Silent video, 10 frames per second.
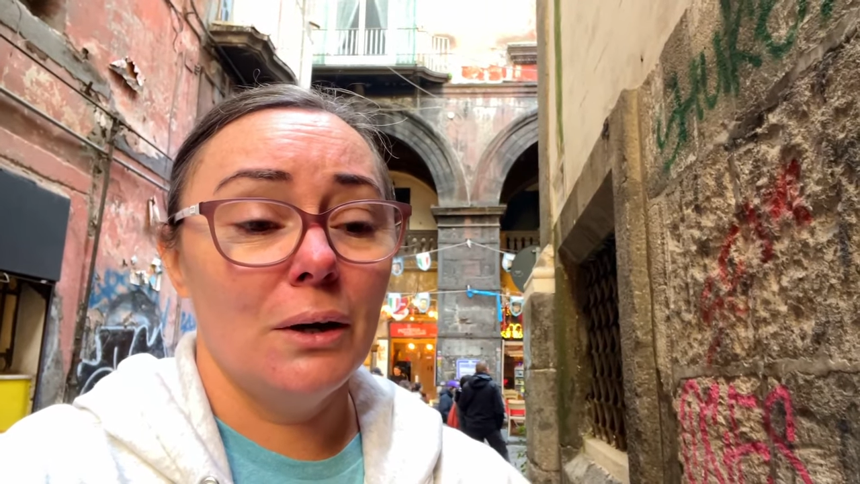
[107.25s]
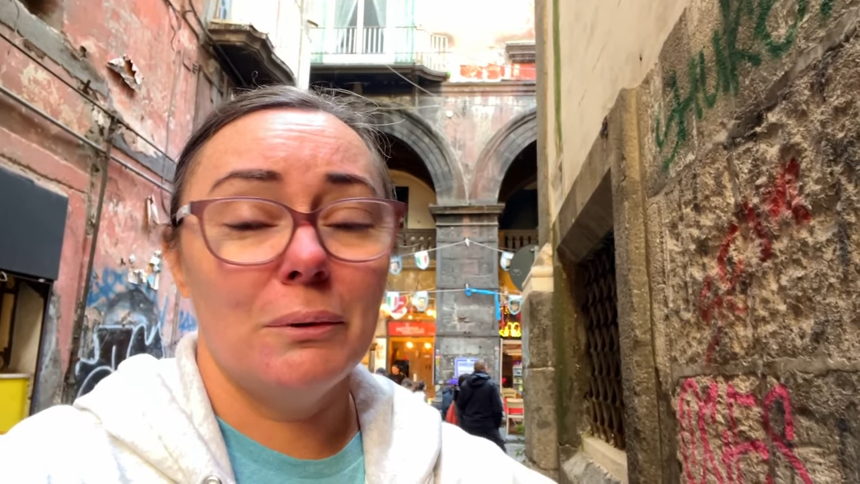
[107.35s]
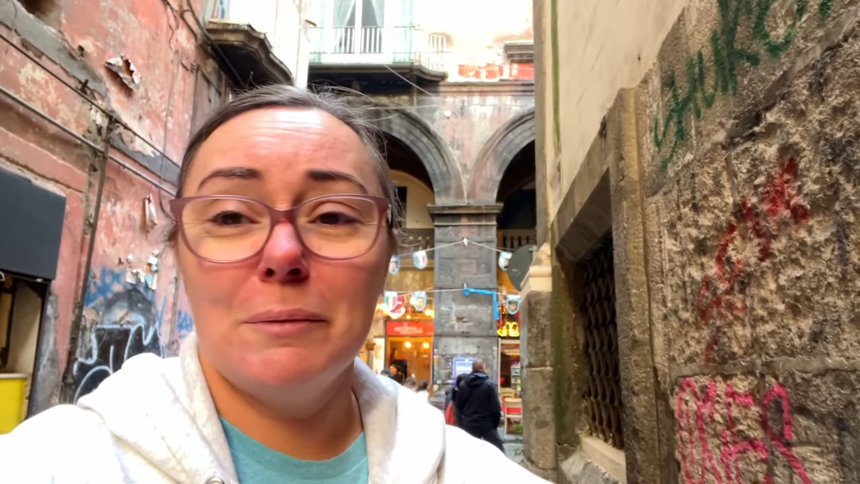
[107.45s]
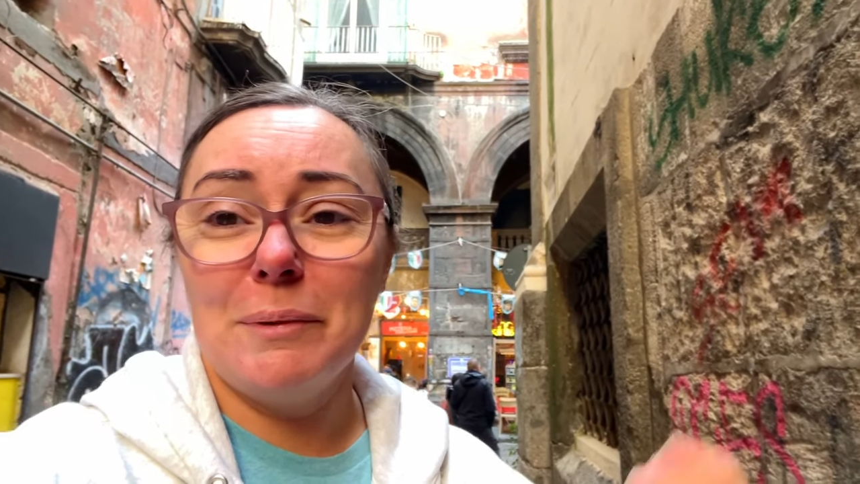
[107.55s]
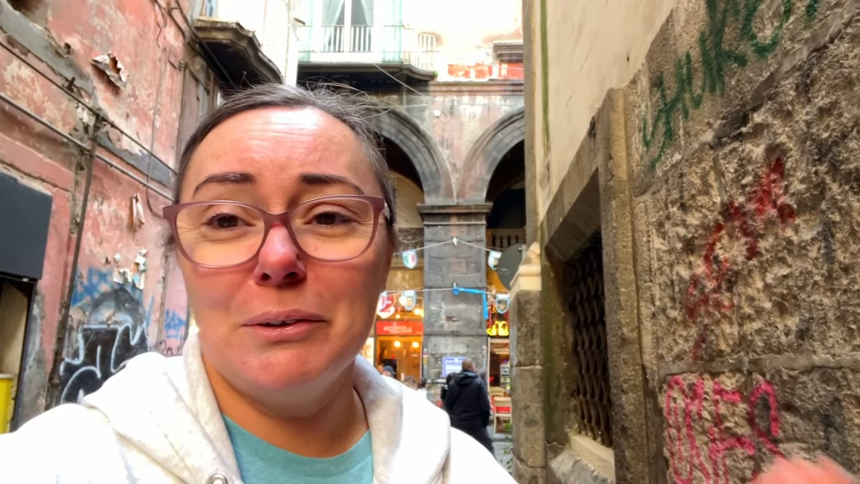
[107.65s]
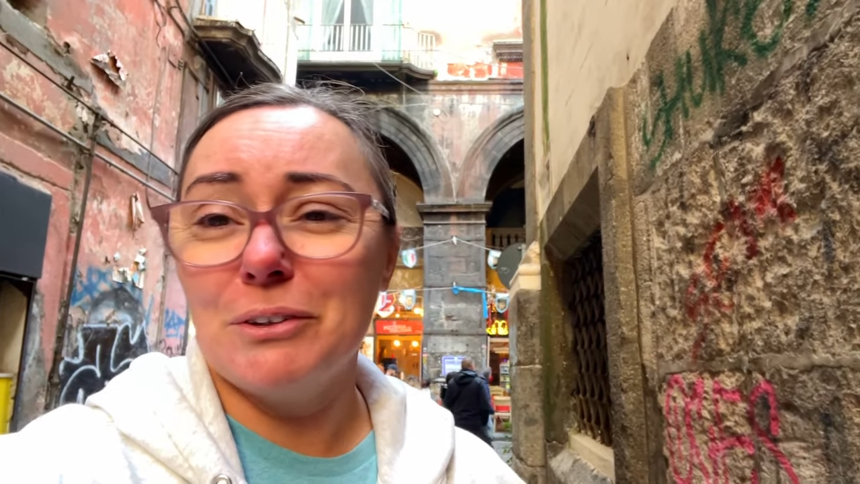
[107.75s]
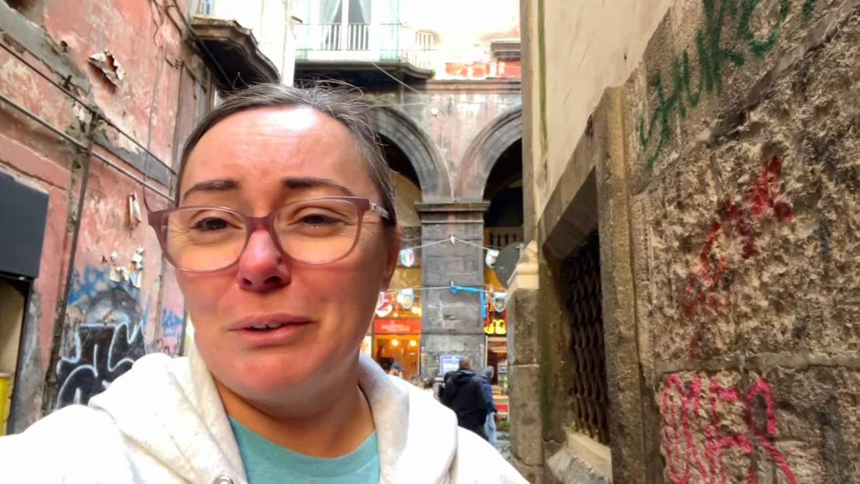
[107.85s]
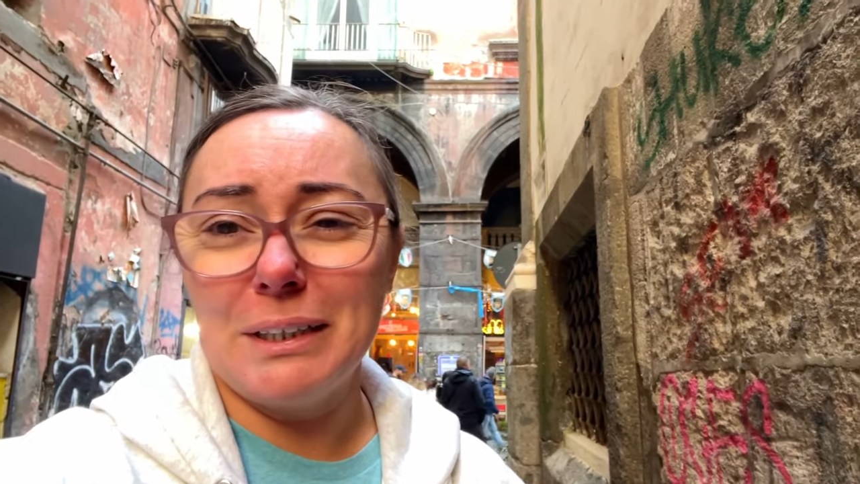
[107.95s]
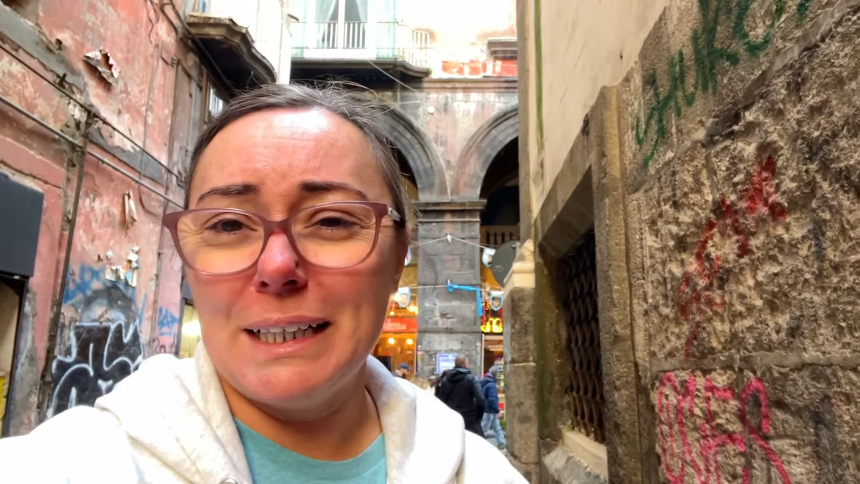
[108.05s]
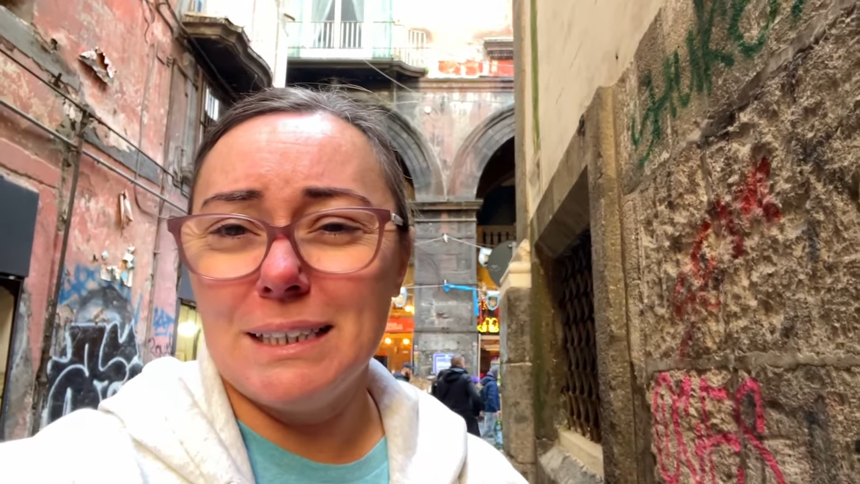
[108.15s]
want to build your
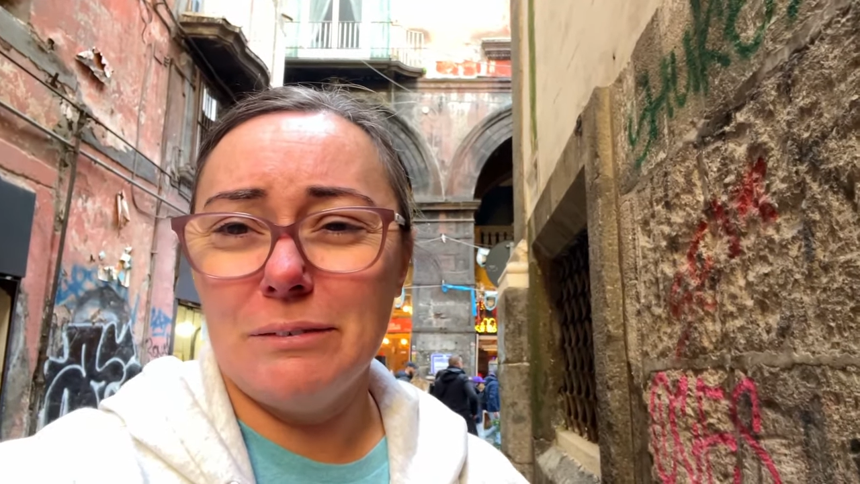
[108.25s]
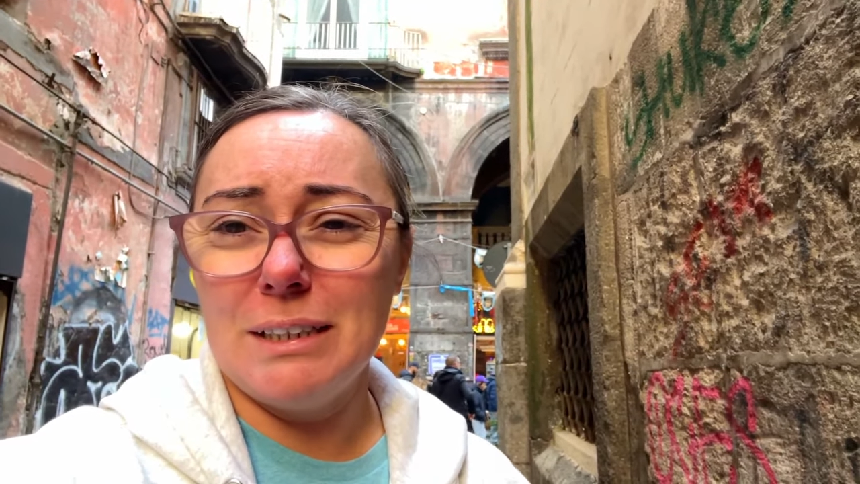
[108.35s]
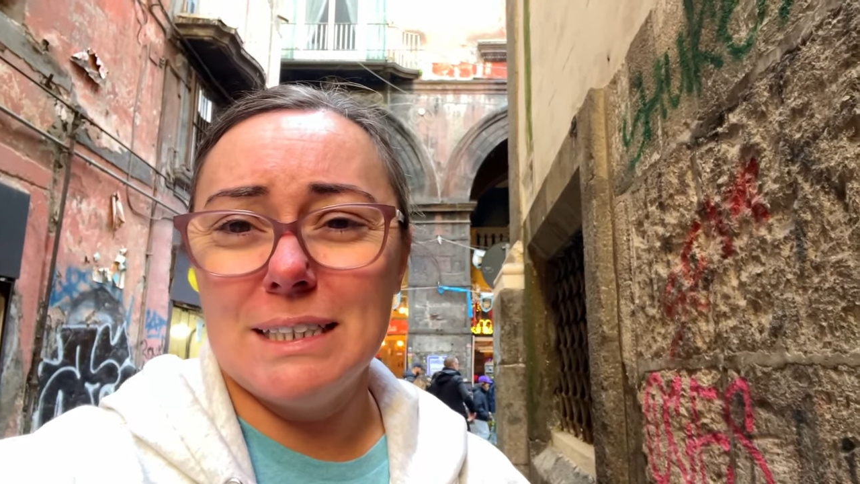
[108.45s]
own nativity